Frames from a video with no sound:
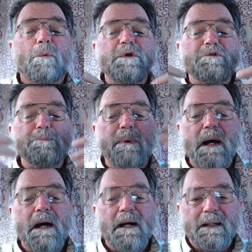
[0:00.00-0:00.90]

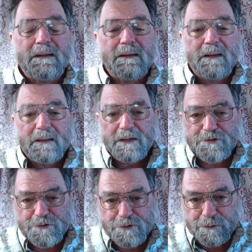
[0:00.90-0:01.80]
respond,
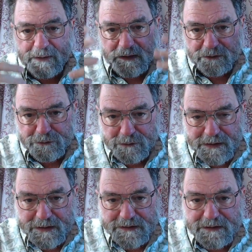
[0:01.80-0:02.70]
is to
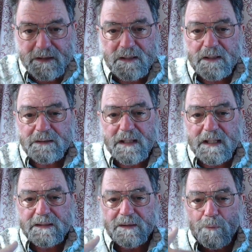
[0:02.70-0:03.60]
increase,
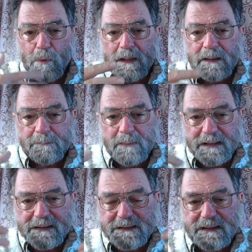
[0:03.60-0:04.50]
take the one and
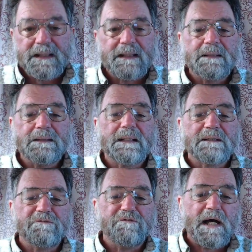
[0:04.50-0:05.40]
make it ten, and
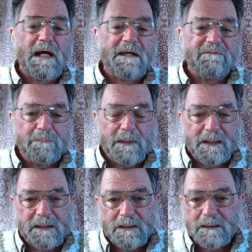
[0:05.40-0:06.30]
take the five and
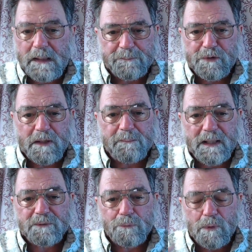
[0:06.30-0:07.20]
make it, I'm sorry,
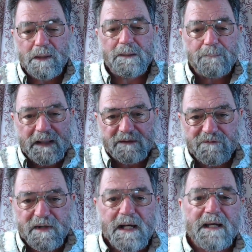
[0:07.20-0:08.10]
make the one and make
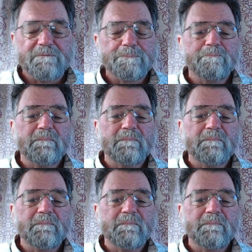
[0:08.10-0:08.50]
it five.